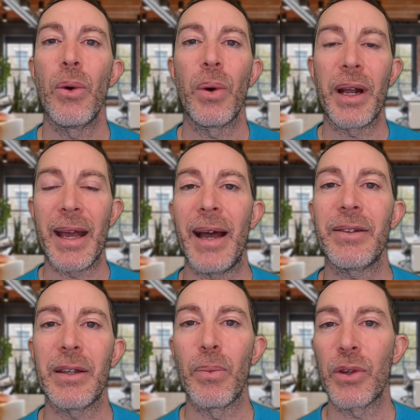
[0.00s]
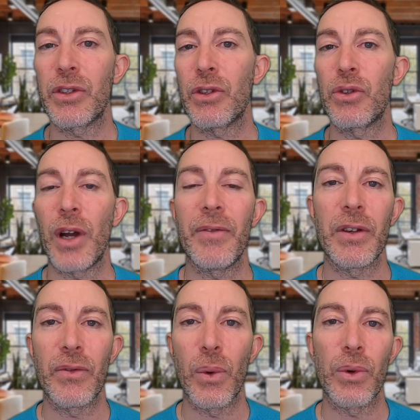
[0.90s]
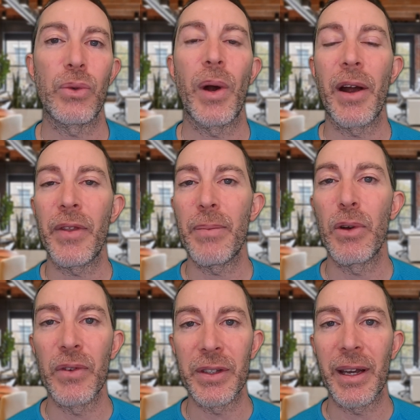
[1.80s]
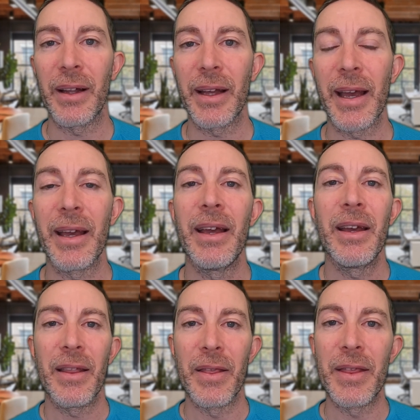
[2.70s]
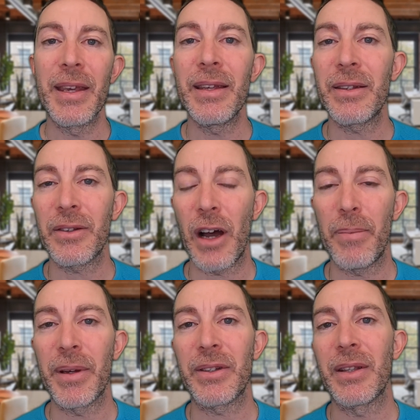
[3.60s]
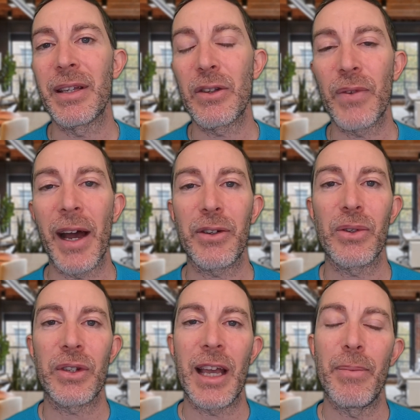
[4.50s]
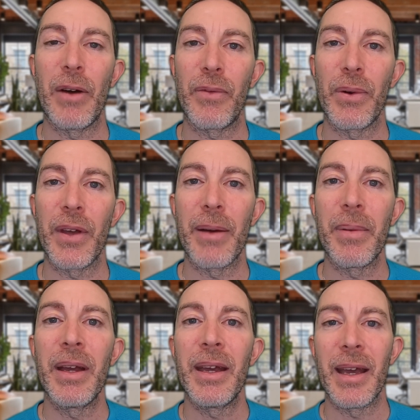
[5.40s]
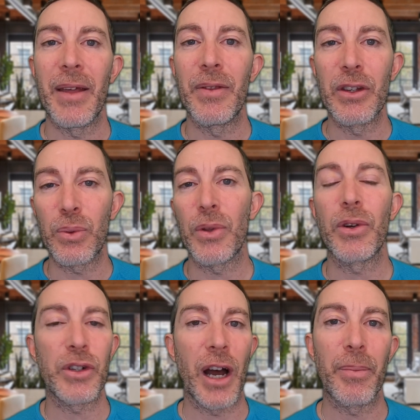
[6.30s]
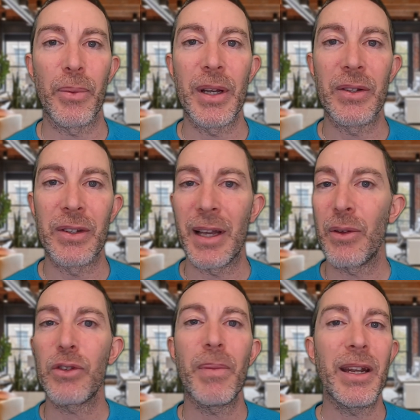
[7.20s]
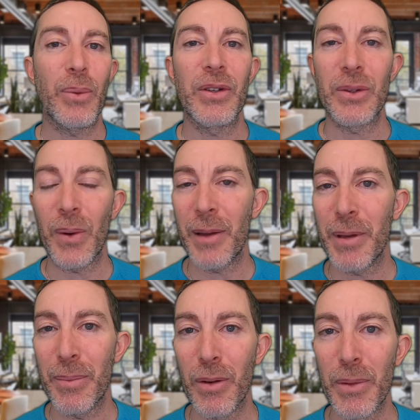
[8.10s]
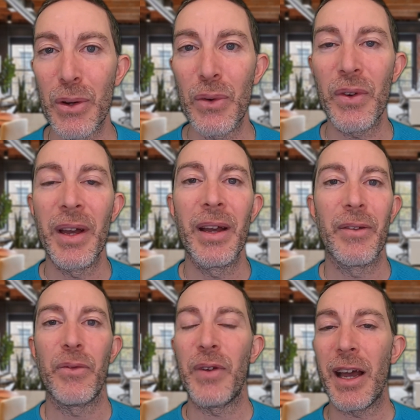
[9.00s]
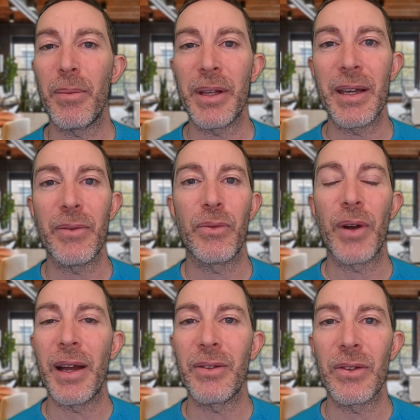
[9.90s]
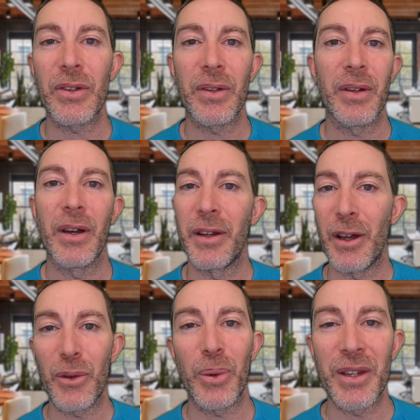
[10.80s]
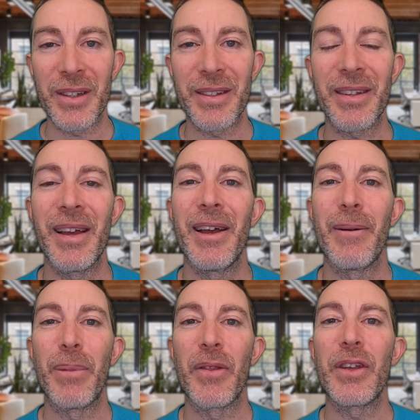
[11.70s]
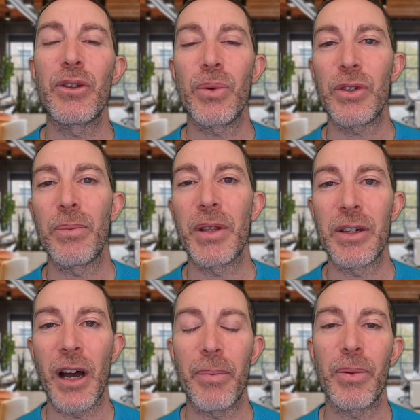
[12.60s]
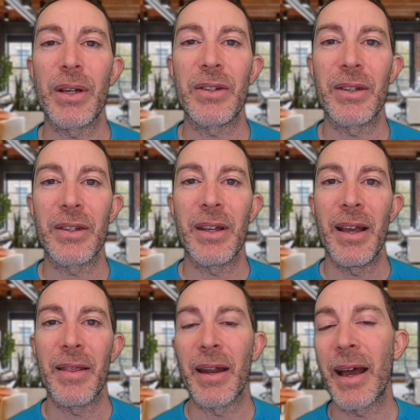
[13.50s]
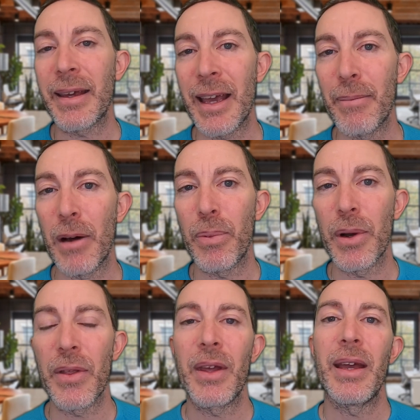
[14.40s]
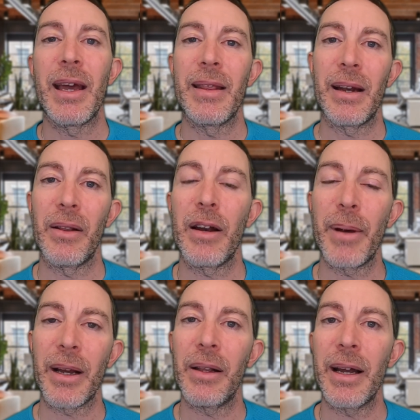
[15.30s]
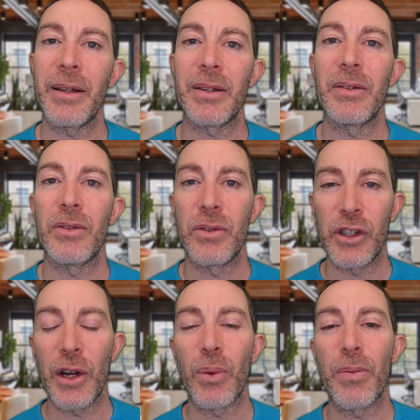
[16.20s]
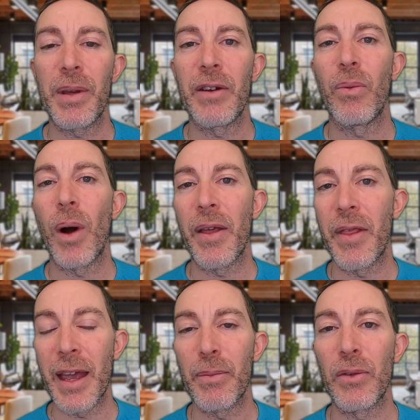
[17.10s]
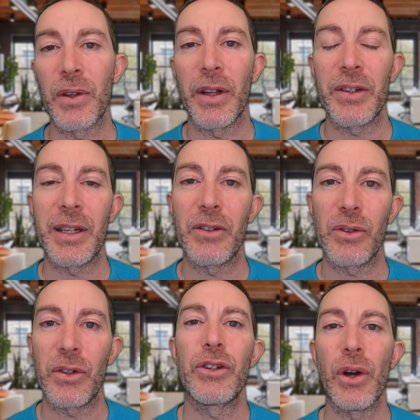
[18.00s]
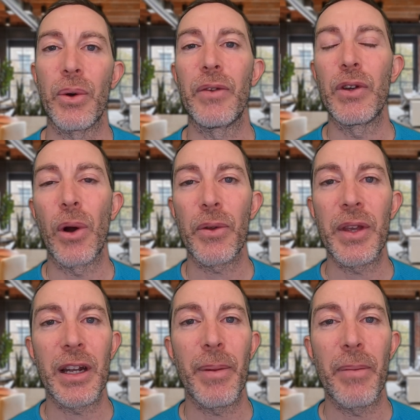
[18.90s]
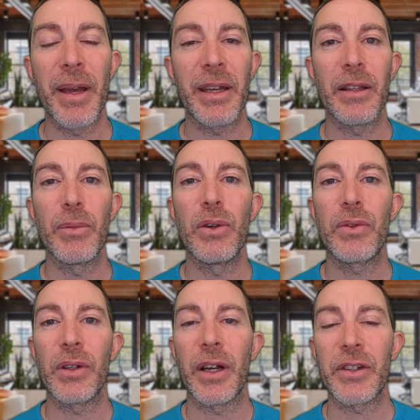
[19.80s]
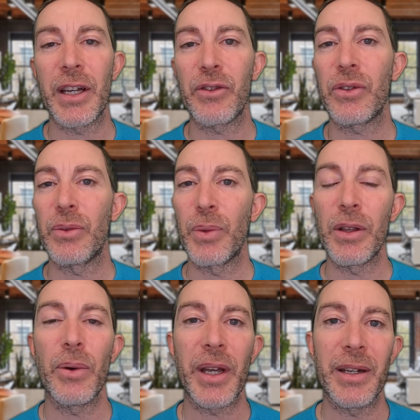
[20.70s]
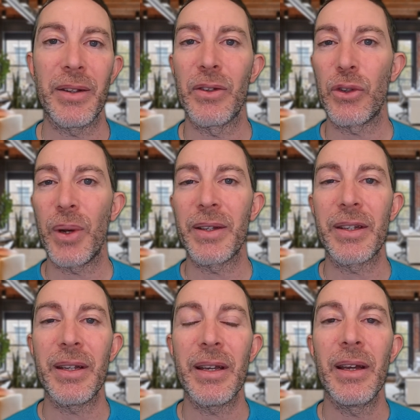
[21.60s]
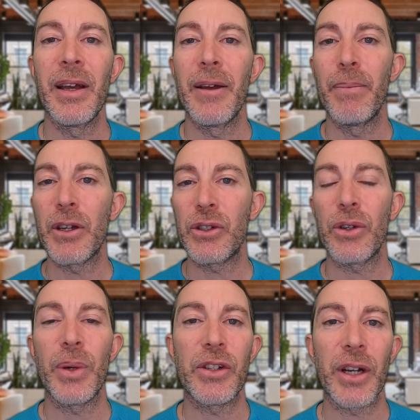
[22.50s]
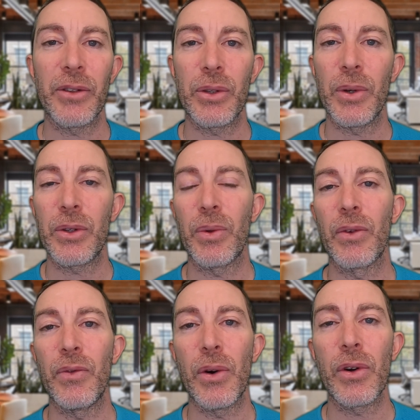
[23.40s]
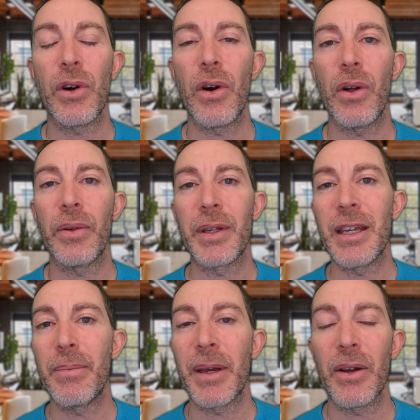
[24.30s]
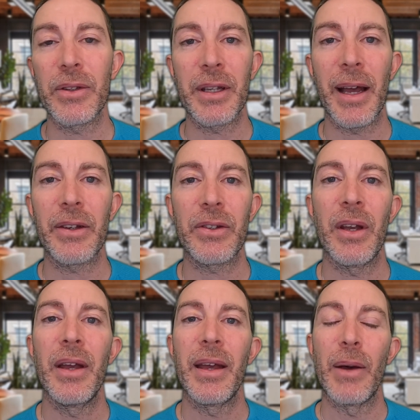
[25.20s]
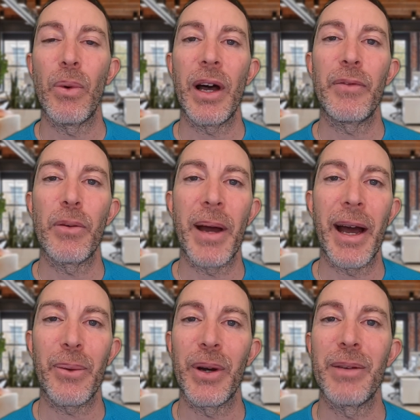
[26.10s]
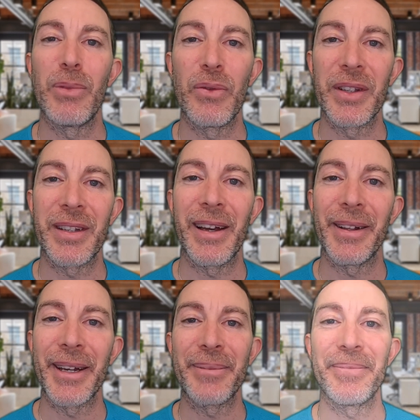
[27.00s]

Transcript: When I asked them what's their driving force, why are they moving to LA, these topics and these factors came up for them, and these were their top reasons. Now, there's many reasons why people move, family, friends, and other reasons, but these were some of the top reasons that I came up with and that a lot of my clients shared with me of why they moved to Los Angeles. So if you are thinking about making the move to Los Angeles and relocating to this great city, make sure you reach out to us with a phone call, email, text, and we'll have your back when moving to LA.